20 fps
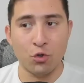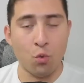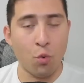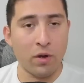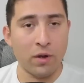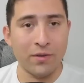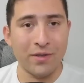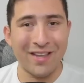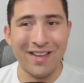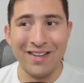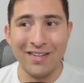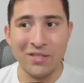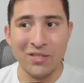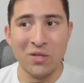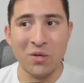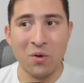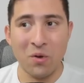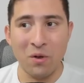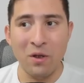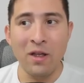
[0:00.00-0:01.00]
1 day.
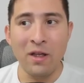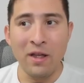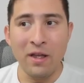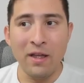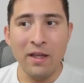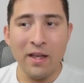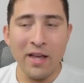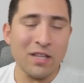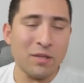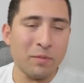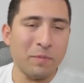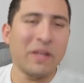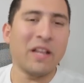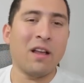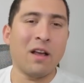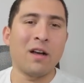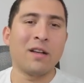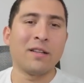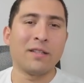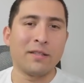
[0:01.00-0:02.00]
So it's
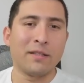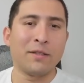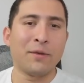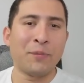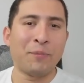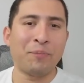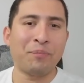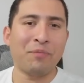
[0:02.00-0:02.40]
because